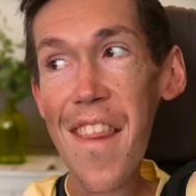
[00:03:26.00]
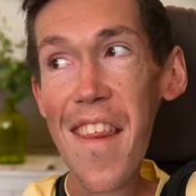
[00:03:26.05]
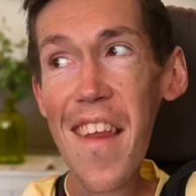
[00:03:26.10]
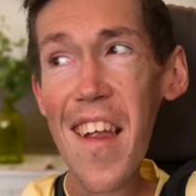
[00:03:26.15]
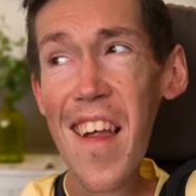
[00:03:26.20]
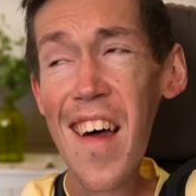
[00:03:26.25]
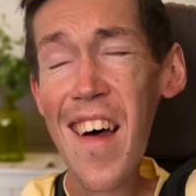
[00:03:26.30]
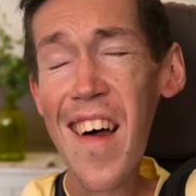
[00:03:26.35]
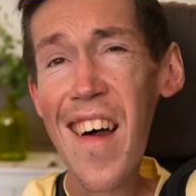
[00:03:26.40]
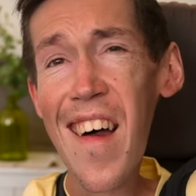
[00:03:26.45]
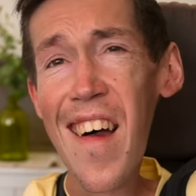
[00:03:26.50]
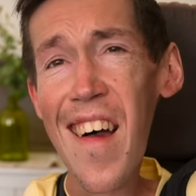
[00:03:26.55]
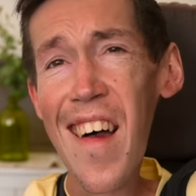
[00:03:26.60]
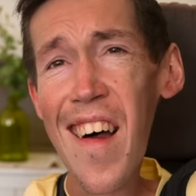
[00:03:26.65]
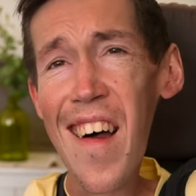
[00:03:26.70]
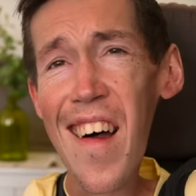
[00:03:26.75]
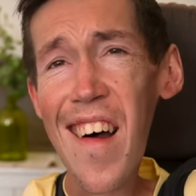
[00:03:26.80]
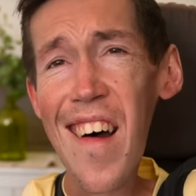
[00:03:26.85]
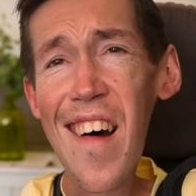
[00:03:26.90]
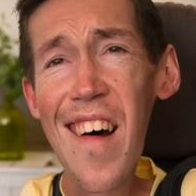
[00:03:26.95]

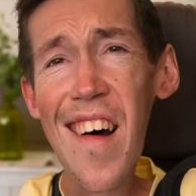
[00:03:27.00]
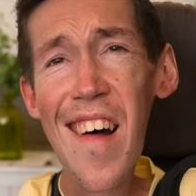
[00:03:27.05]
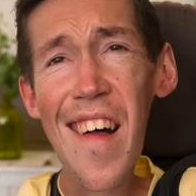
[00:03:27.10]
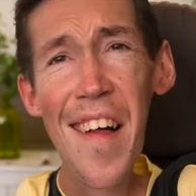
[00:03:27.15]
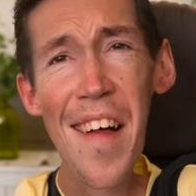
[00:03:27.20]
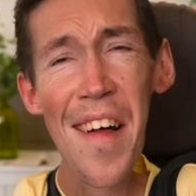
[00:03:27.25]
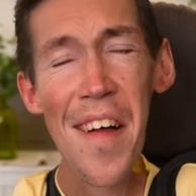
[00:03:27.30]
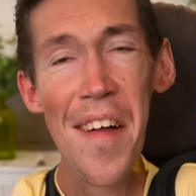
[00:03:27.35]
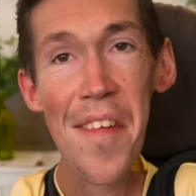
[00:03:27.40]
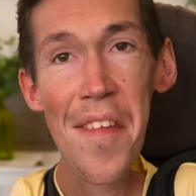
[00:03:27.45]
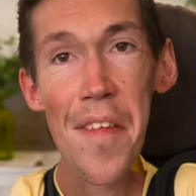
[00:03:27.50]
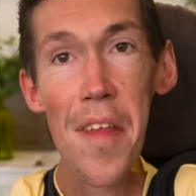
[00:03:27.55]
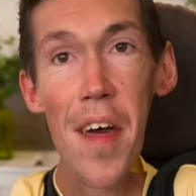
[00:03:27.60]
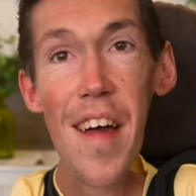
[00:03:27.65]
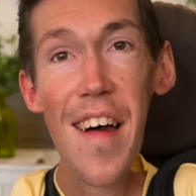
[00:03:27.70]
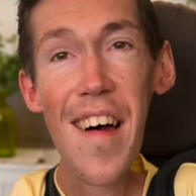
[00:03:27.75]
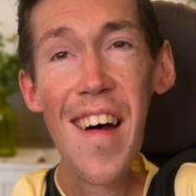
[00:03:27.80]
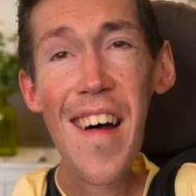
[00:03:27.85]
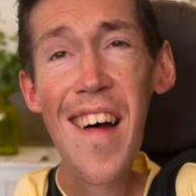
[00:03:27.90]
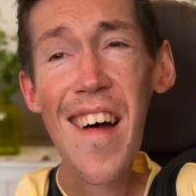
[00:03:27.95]

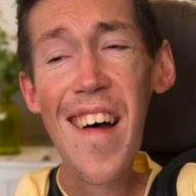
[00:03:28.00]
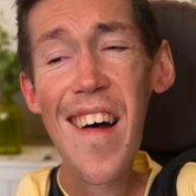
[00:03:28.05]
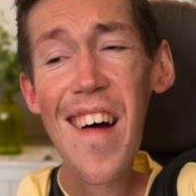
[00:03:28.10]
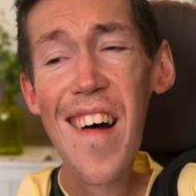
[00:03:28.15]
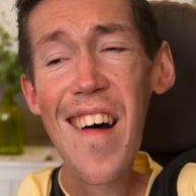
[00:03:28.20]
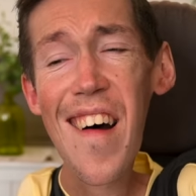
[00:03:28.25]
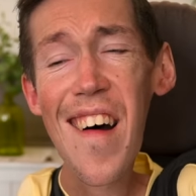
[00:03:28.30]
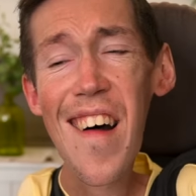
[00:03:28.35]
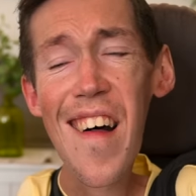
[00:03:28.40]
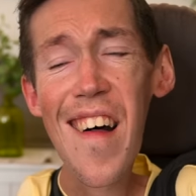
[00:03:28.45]
This person isn't speaking.